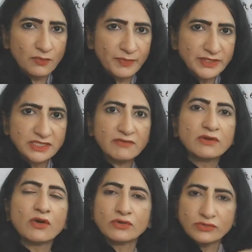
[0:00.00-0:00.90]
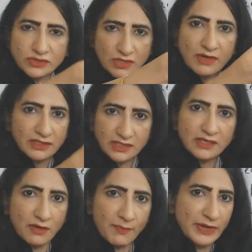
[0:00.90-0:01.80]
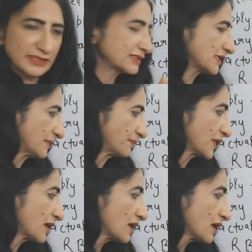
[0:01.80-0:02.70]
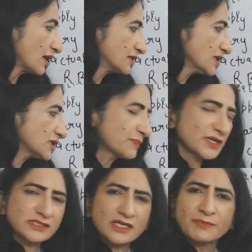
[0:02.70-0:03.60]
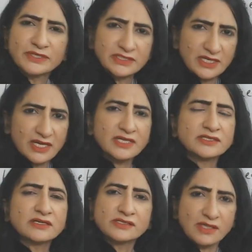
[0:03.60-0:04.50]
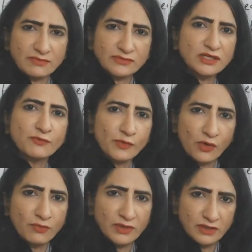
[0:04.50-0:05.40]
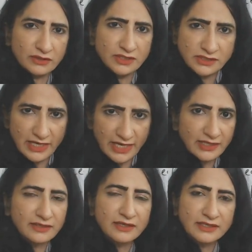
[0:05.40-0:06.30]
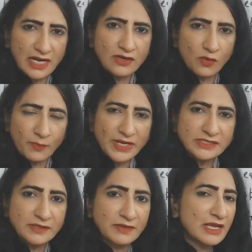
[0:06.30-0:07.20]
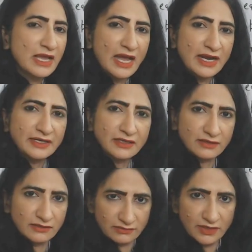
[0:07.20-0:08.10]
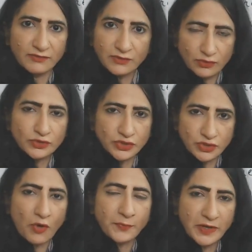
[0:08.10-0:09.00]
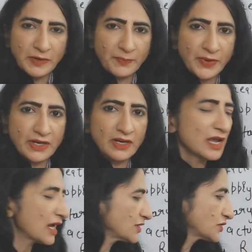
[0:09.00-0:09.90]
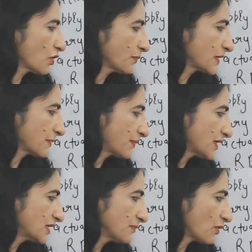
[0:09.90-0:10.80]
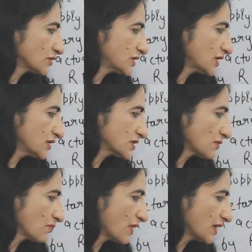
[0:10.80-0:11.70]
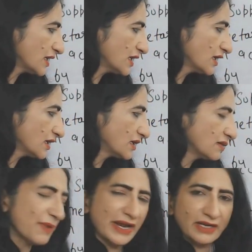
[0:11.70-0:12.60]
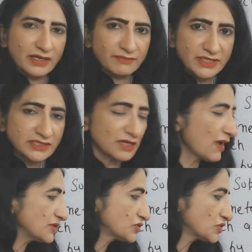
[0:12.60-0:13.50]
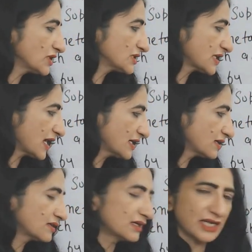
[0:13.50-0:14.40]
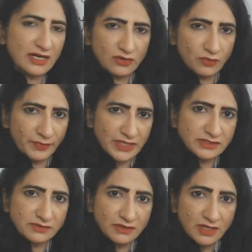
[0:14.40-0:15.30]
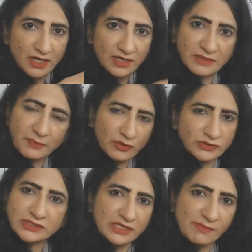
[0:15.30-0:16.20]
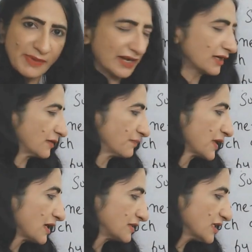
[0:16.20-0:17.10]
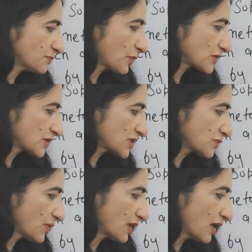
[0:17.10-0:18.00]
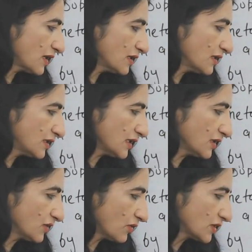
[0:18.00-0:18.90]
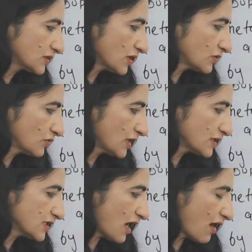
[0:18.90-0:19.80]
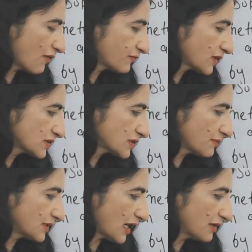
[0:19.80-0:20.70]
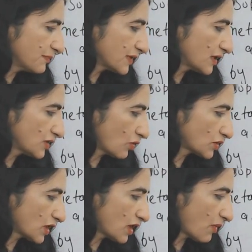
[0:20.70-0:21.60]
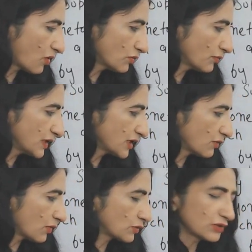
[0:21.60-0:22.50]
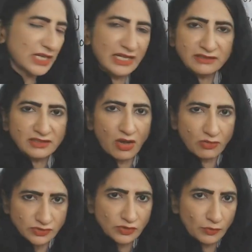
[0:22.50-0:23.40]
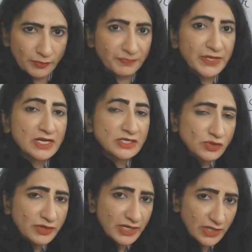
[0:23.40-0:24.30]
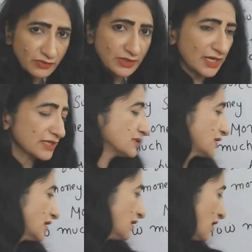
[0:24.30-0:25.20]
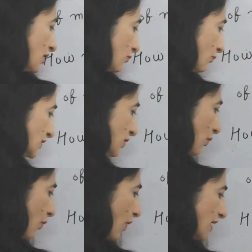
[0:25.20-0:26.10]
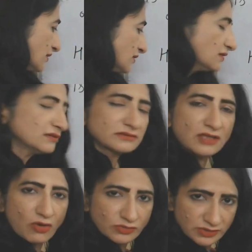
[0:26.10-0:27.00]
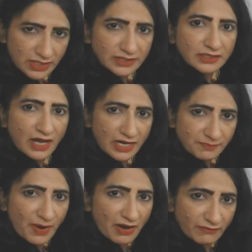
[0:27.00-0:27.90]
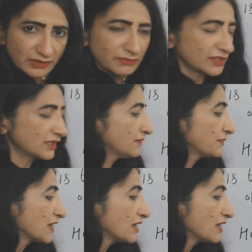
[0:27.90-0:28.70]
rupees give loan to some other person. This person purchased something from this 810 rupees and give to shopkeeper, and shopkeeper deposit this money in bank. Means eventually this 810 rupees deposit in bank. This process will continue. You can see after some time period, total amount will equal to 10,000 rupees. So here you can see with the 1,000 high powered money,